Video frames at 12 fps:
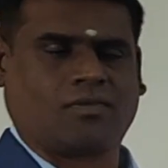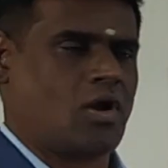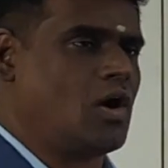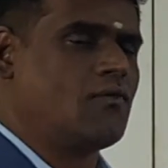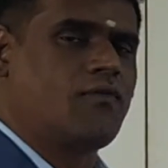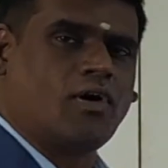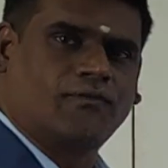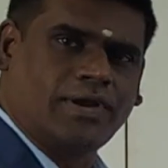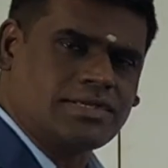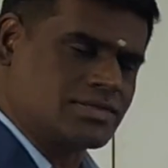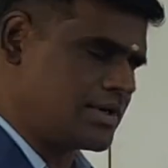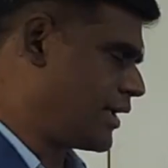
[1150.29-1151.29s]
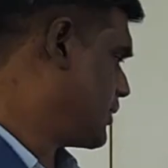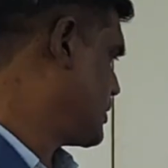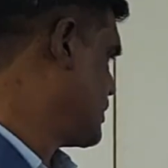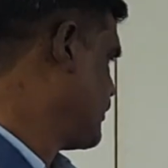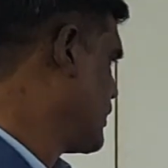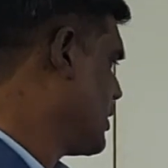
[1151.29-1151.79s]
Half of its
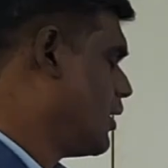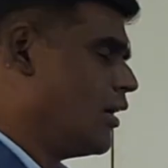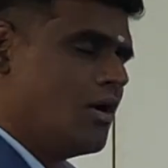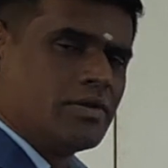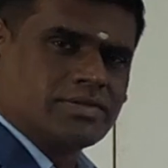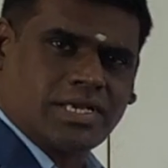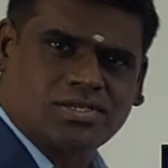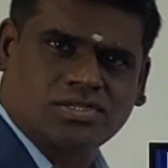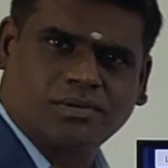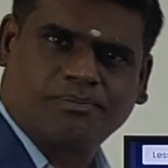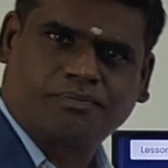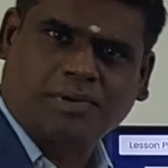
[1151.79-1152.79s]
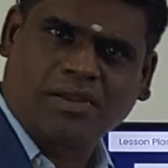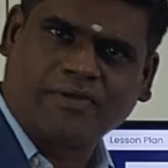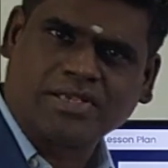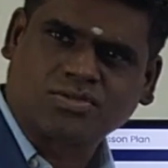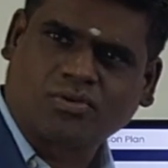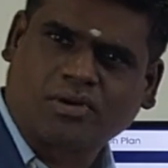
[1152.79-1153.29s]
length. Just
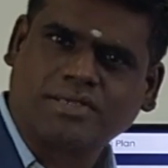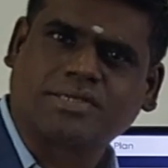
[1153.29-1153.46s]
previous only,